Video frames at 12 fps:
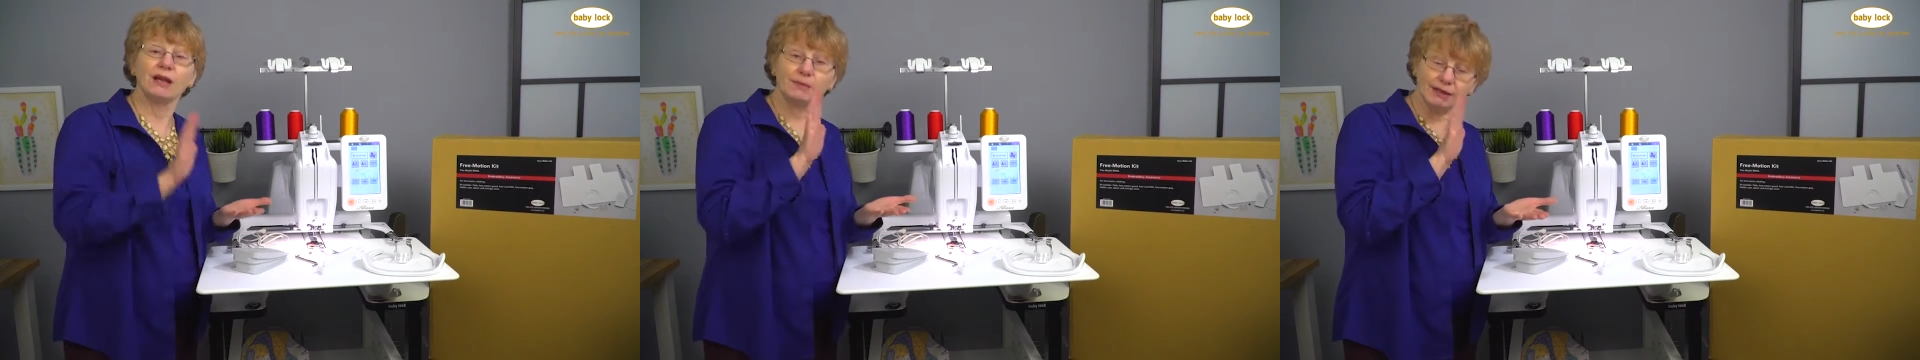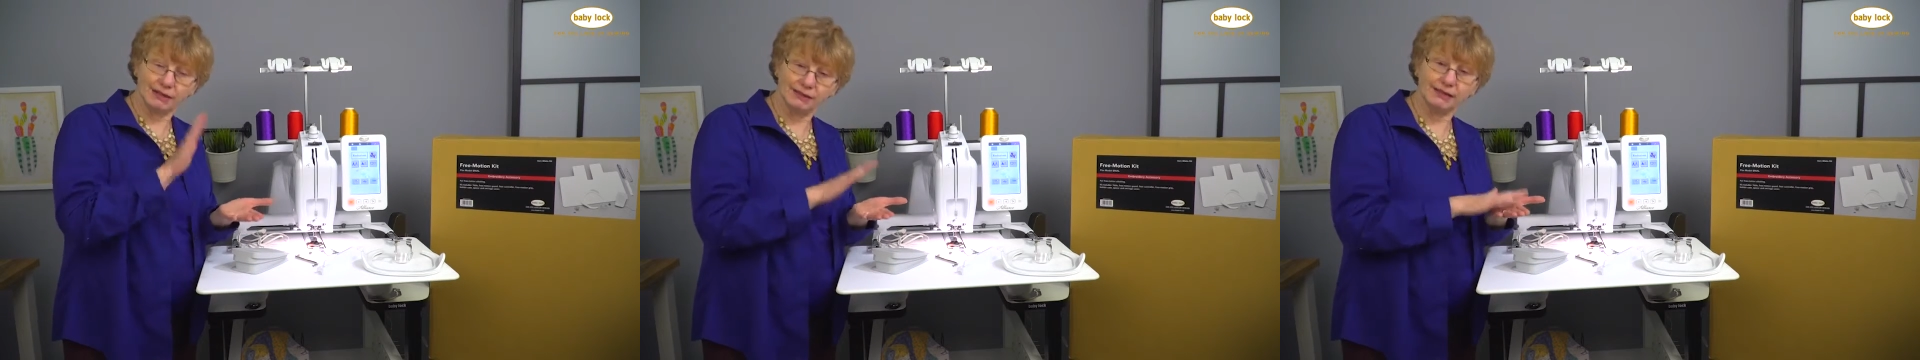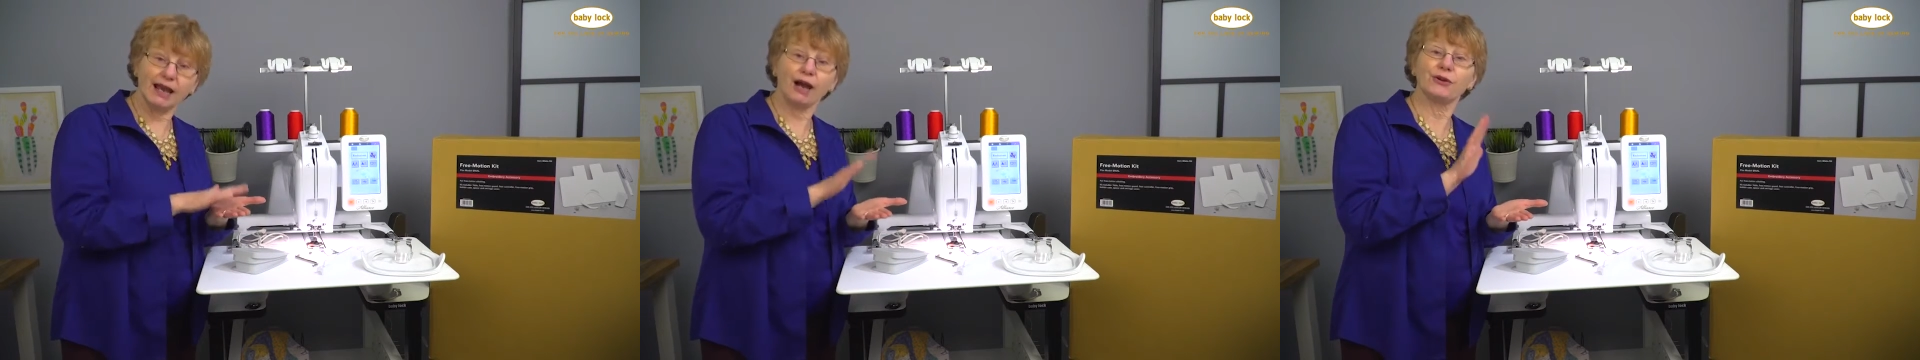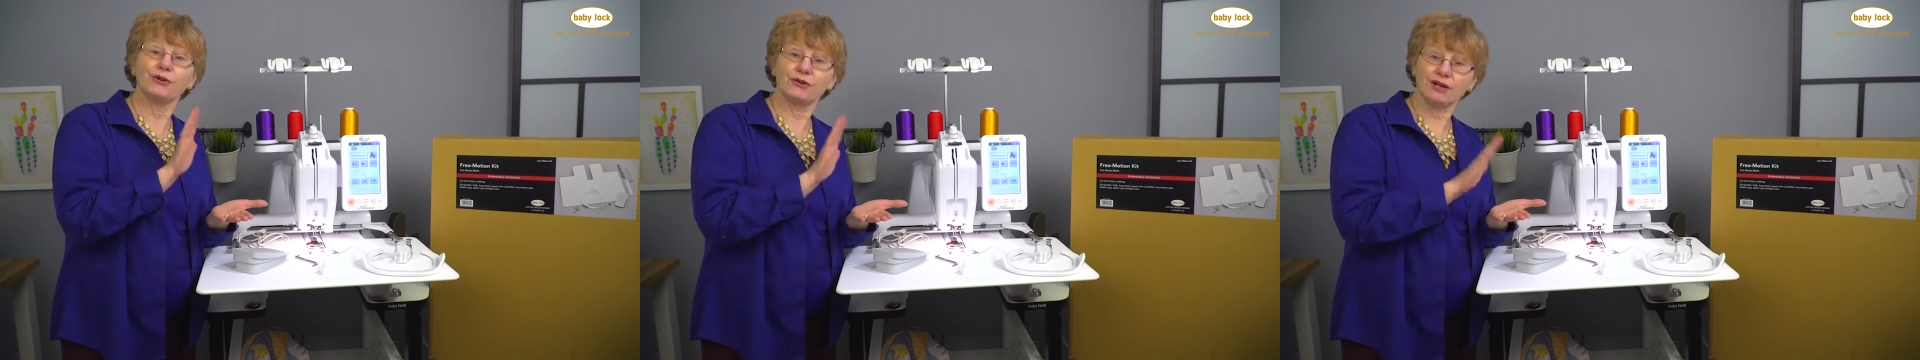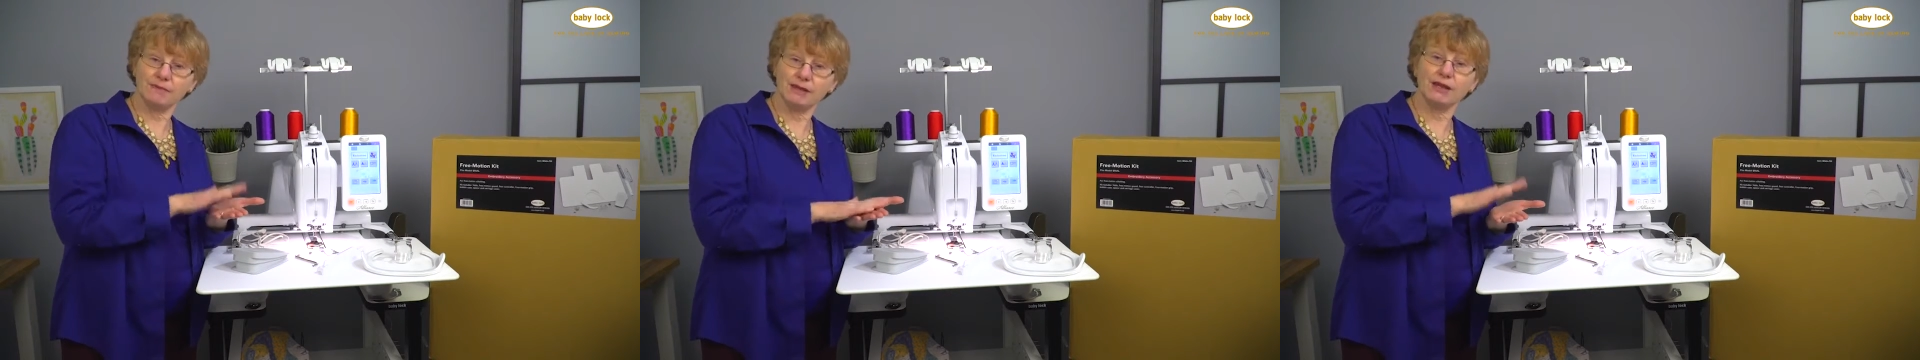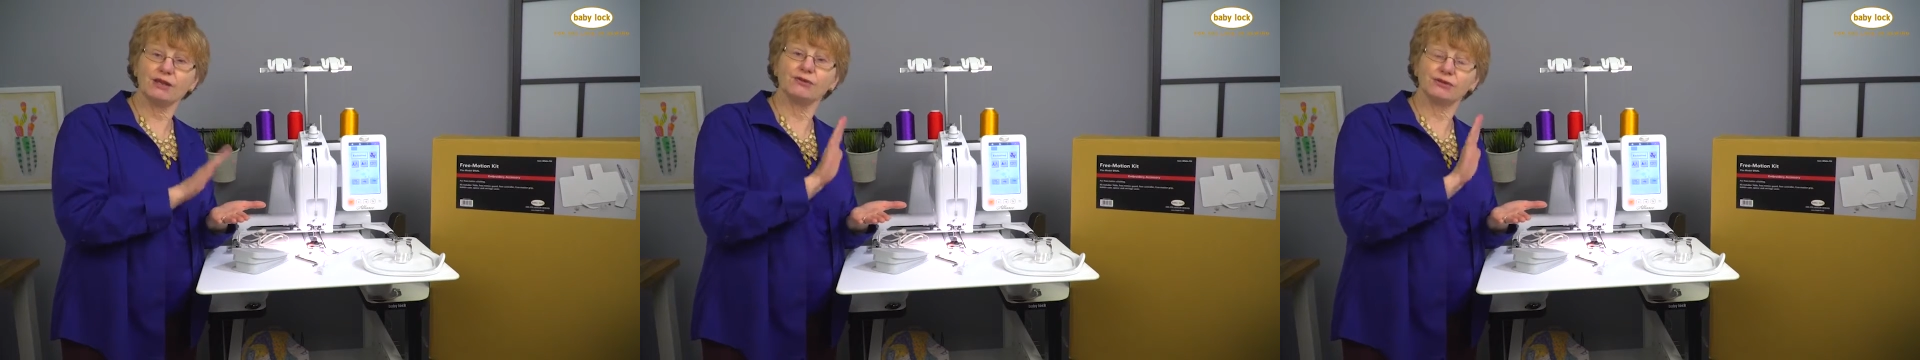because now you're going to be
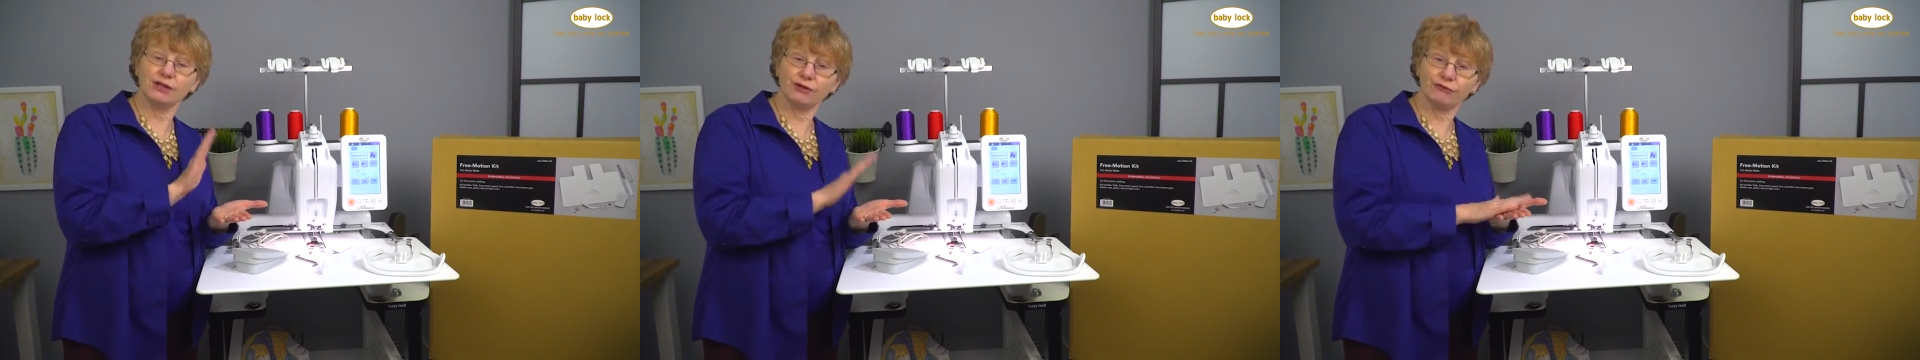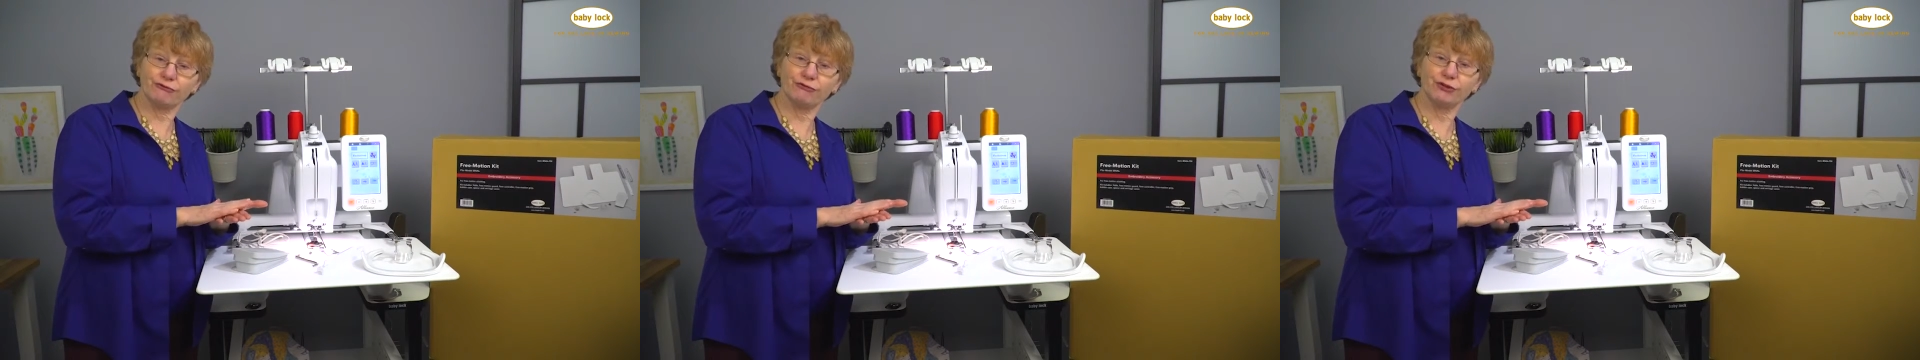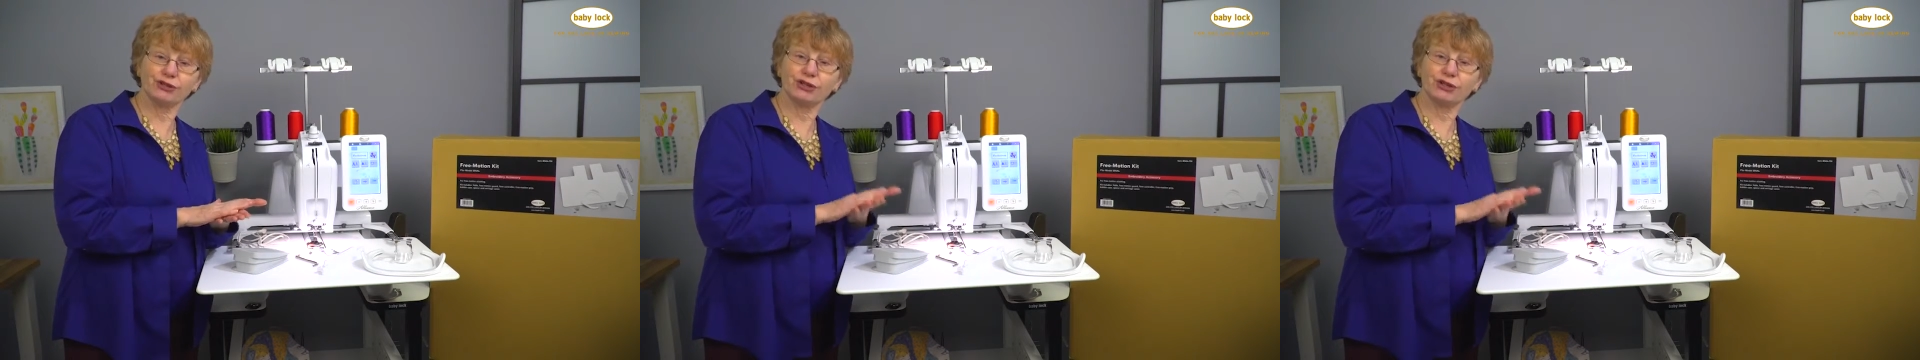using your foot